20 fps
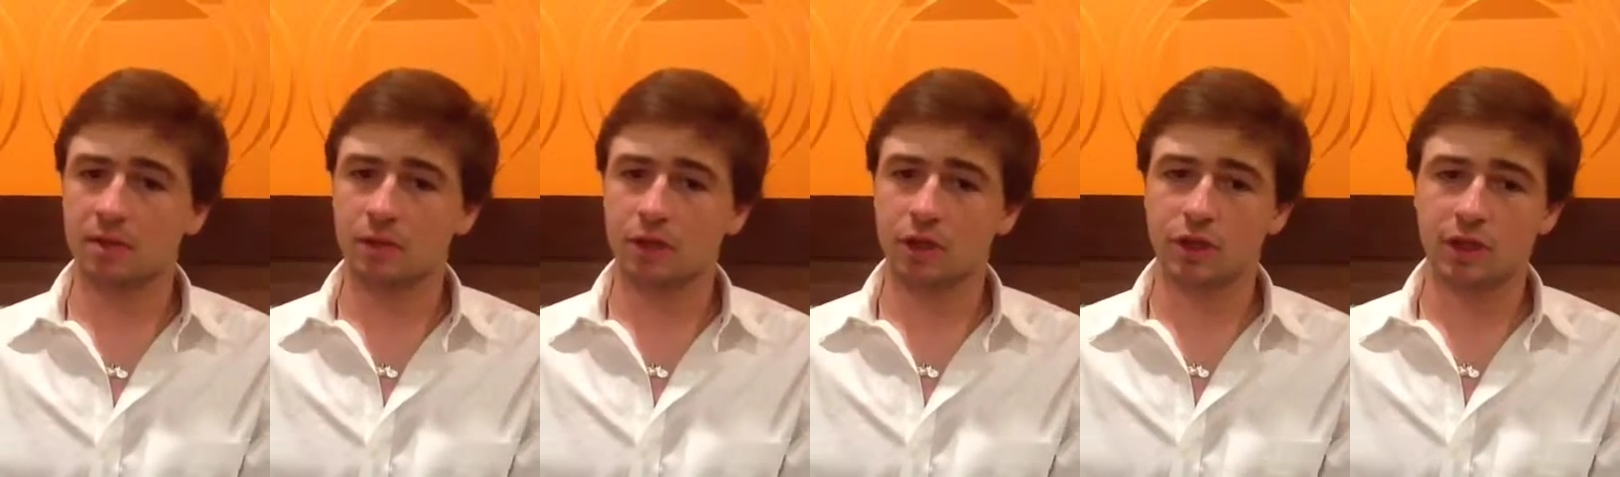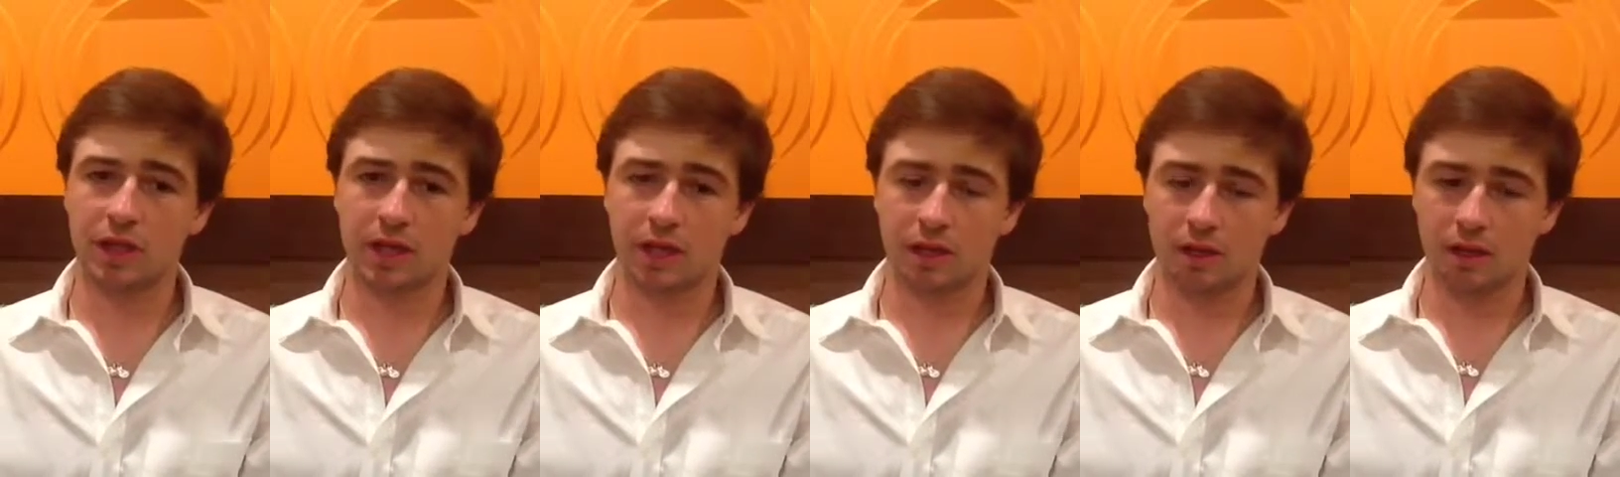
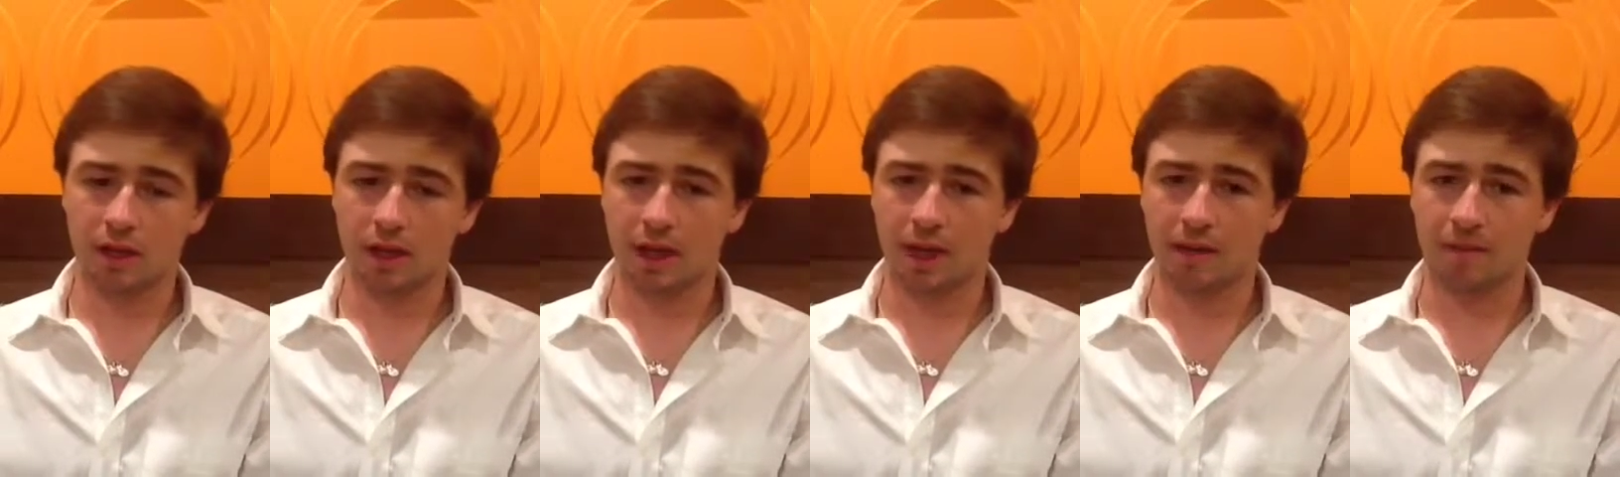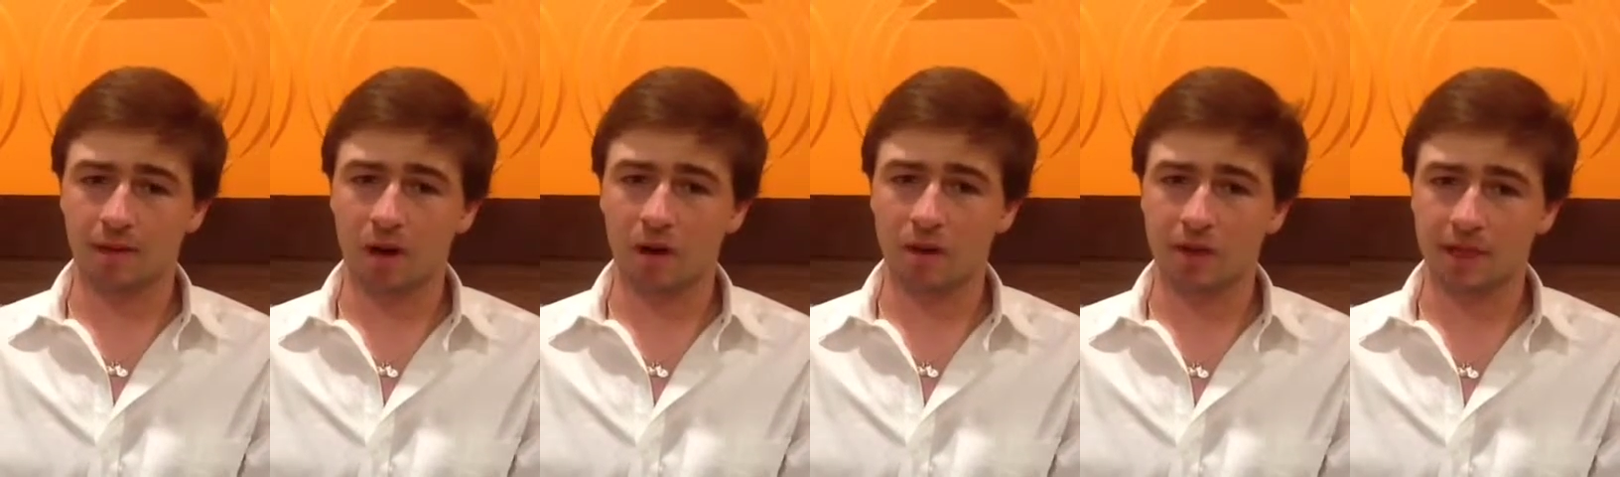appreciate
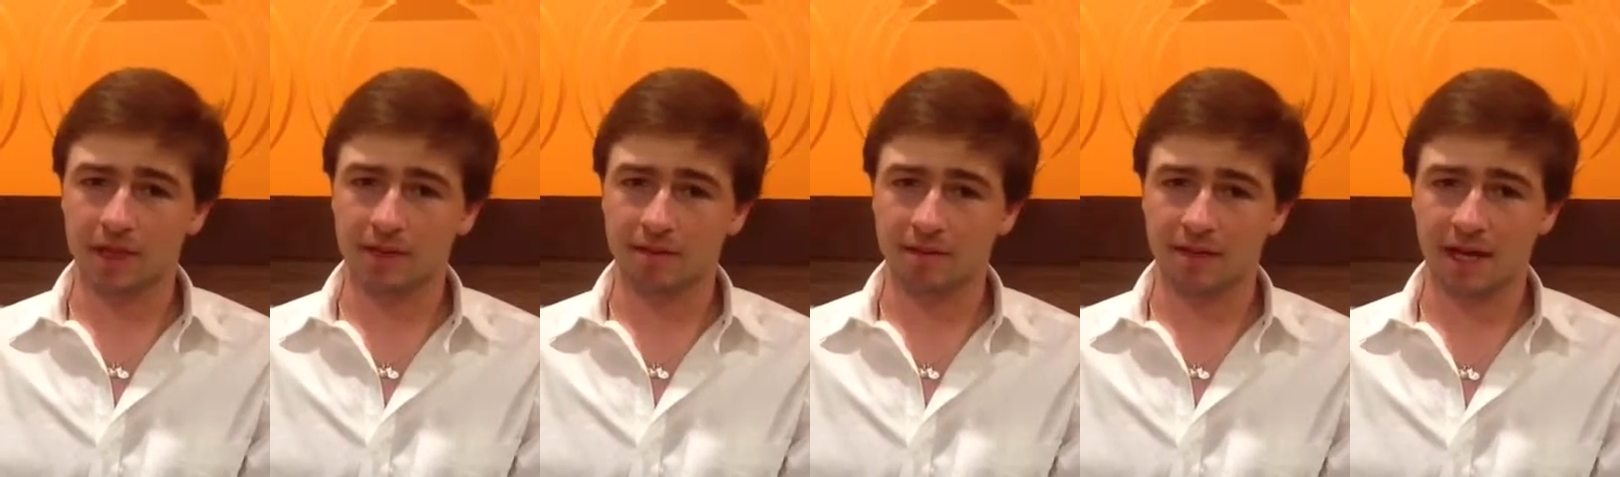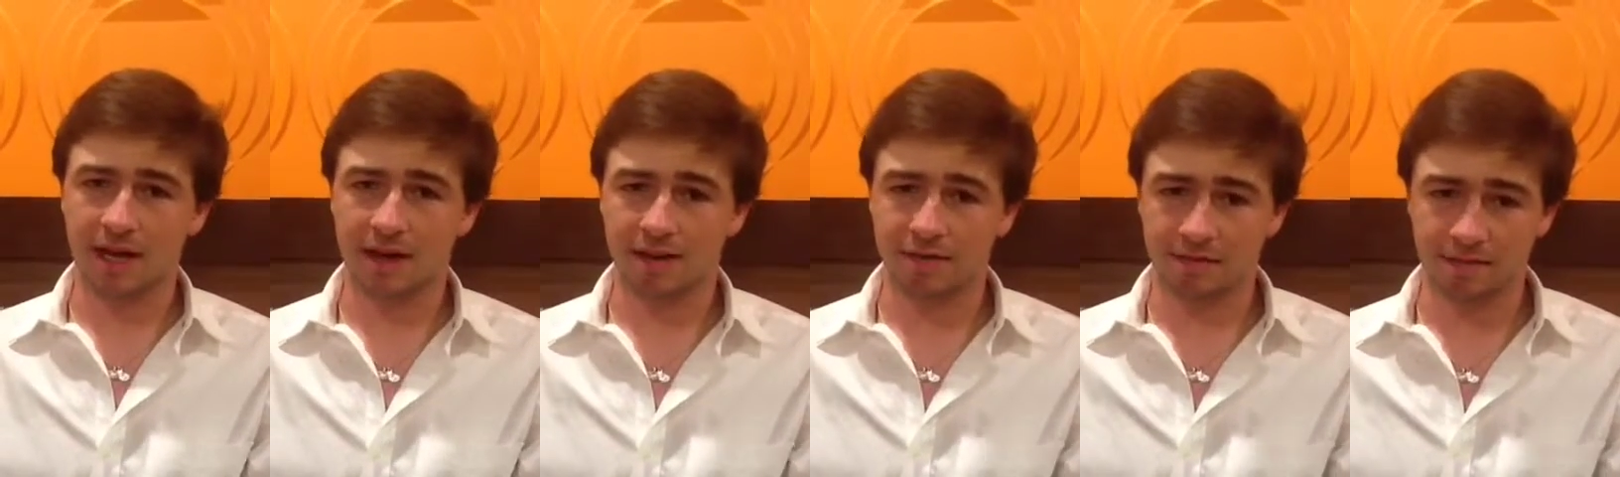all the gifts
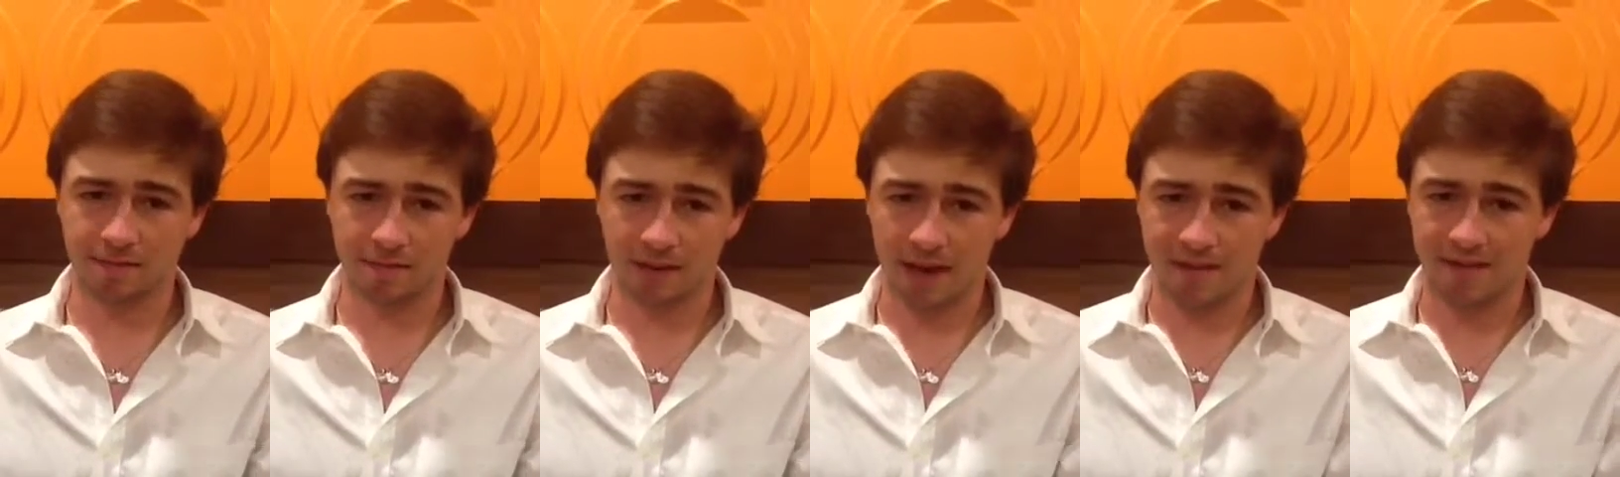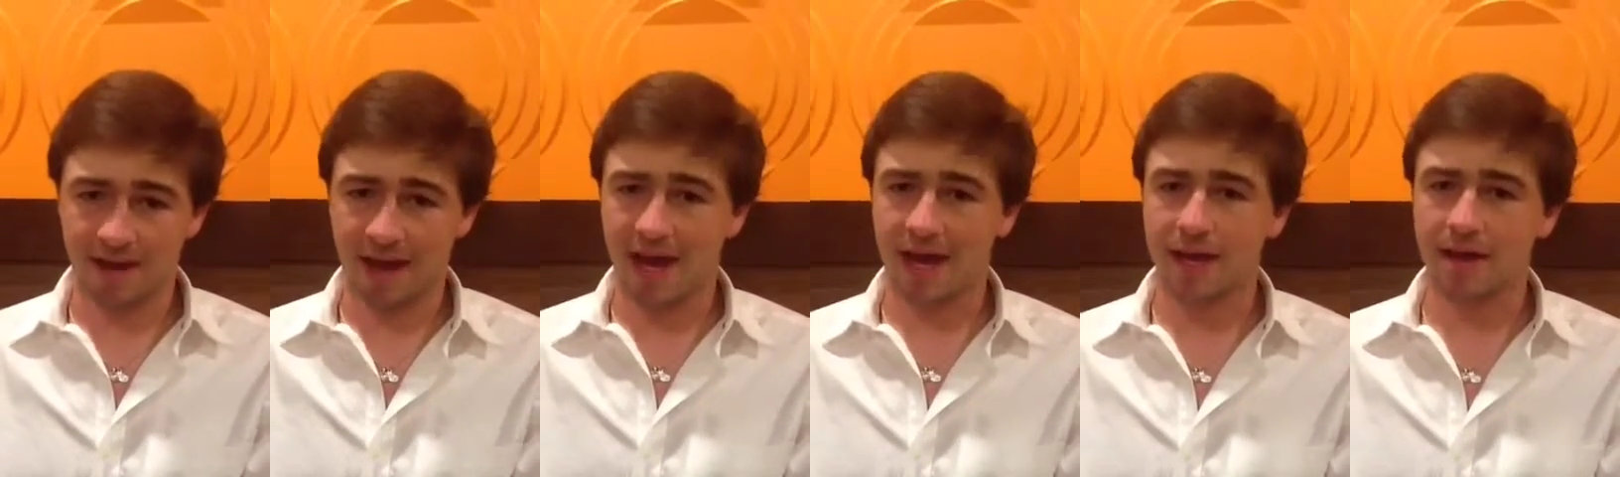that
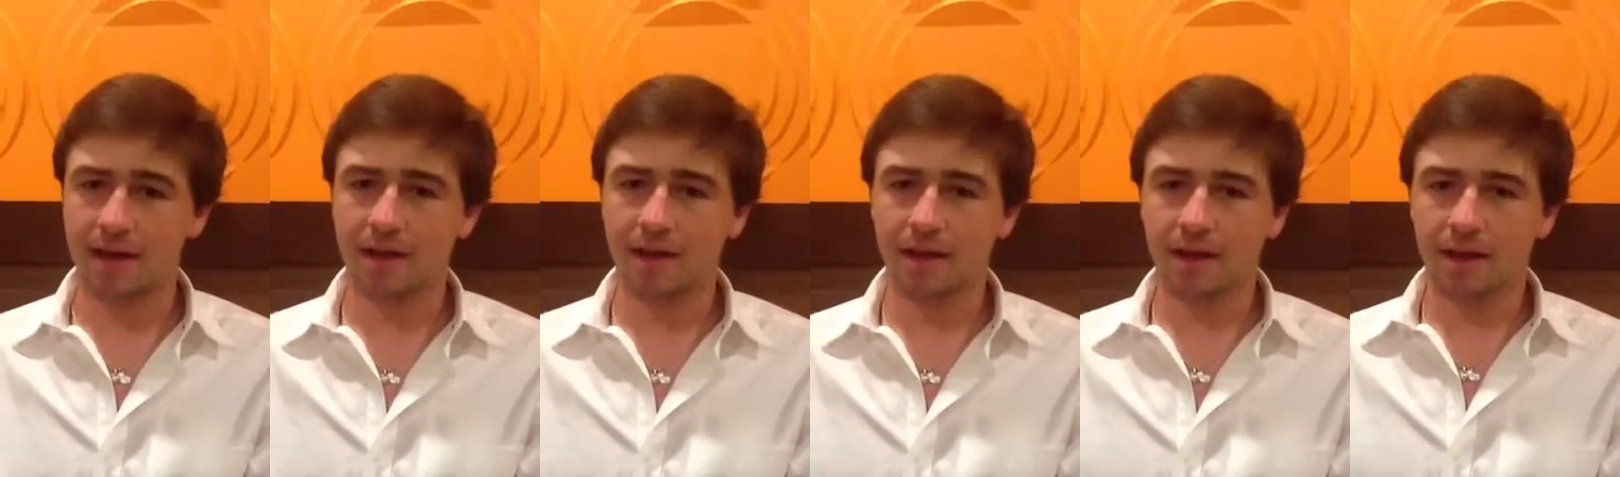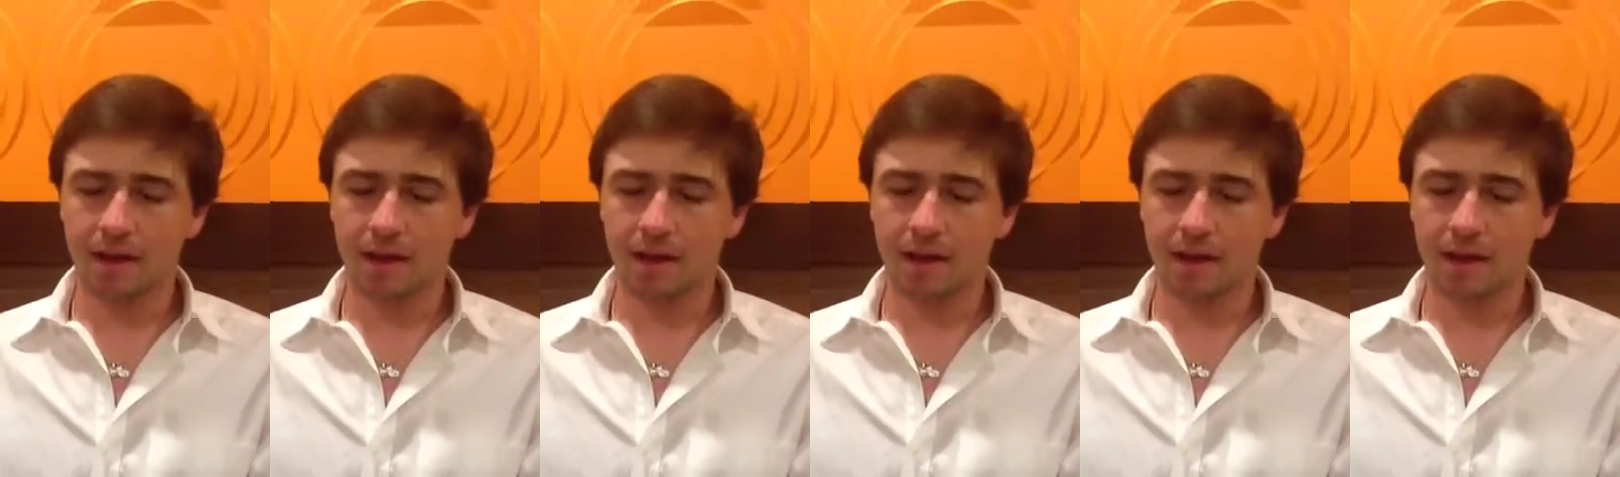I've had,